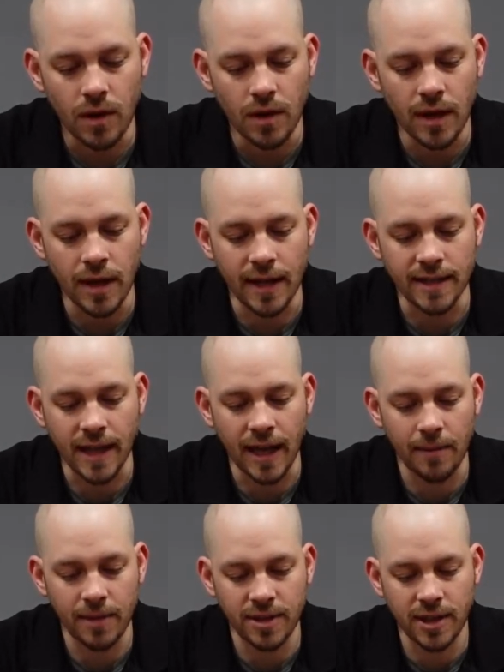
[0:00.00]
It has
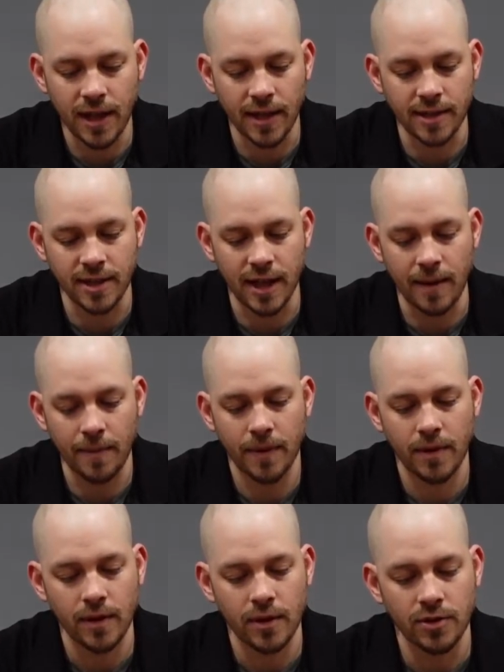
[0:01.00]
ambi slide stop,
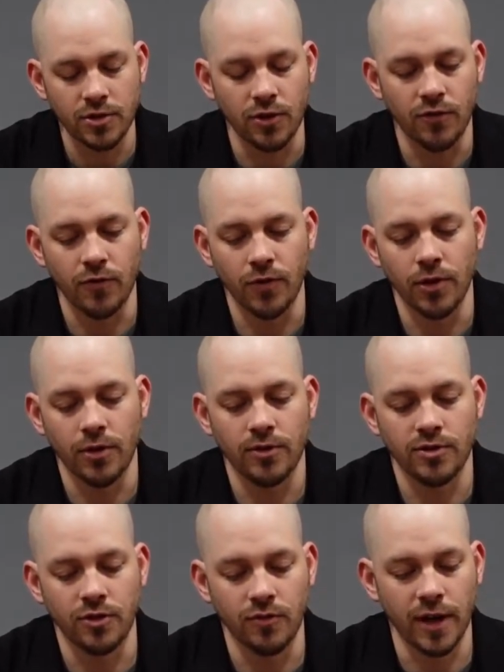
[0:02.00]
so if we're
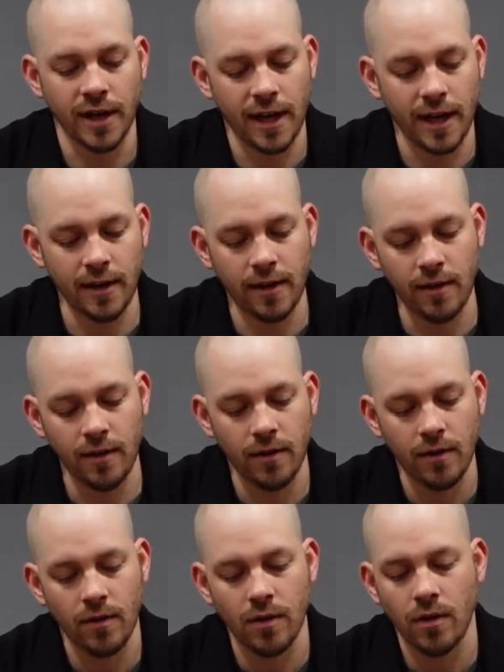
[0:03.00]
right-handed
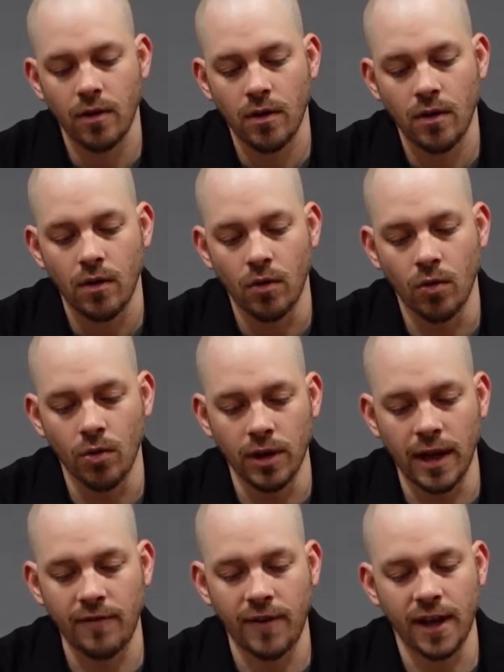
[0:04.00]
or
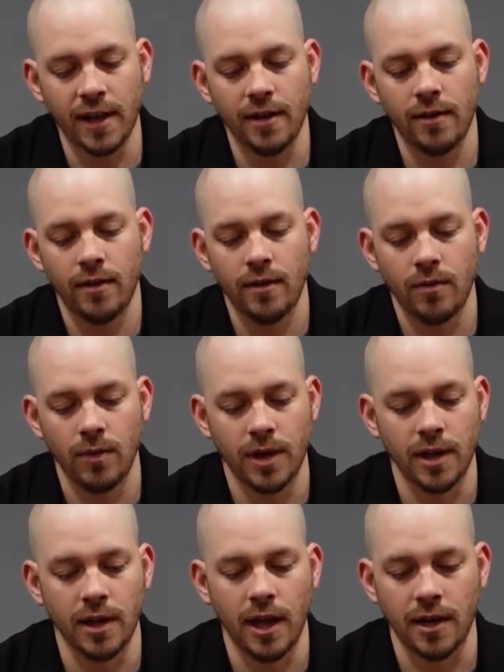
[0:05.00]
left-handed, we
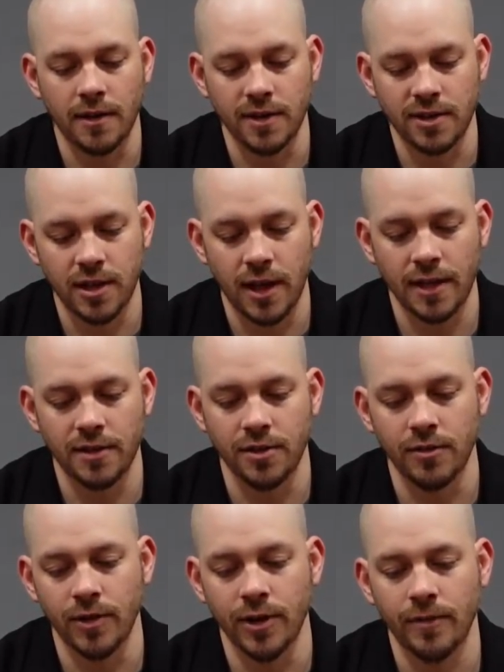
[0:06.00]
can lock this slide to
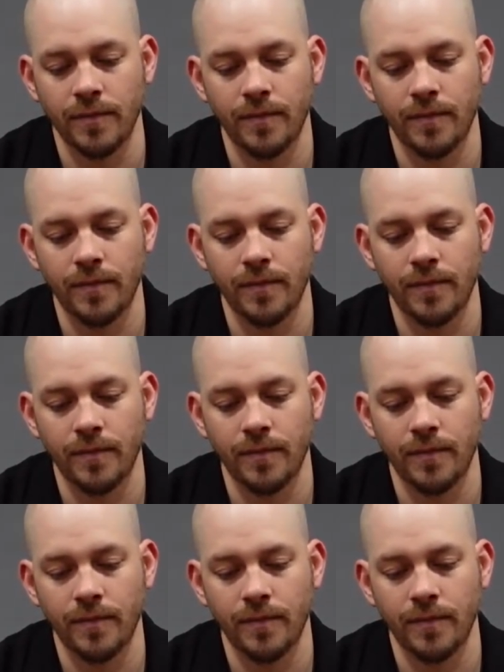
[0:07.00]
the rear.